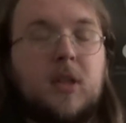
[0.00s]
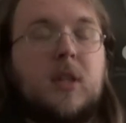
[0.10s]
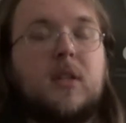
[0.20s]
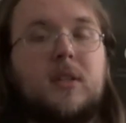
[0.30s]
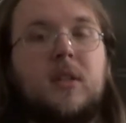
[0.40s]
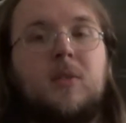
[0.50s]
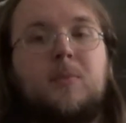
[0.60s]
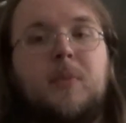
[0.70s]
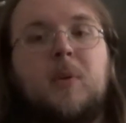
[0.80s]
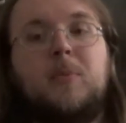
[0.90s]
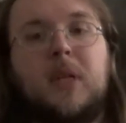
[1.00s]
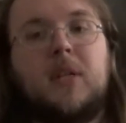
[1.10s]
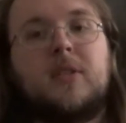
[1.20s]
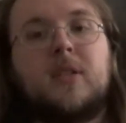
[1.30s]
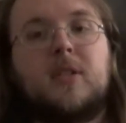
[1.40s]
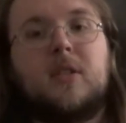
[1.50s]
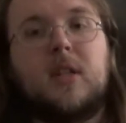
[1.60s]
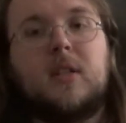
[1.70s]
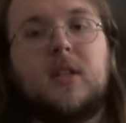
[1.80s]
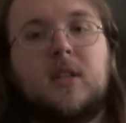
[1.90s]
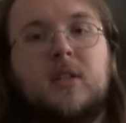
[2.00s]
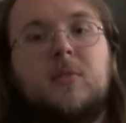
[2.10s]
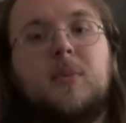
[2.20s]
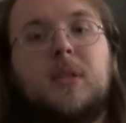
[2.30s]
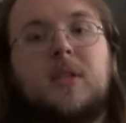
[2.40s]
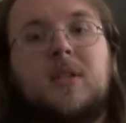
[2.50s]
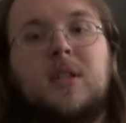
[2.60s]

Like I said, a B, so not that good, but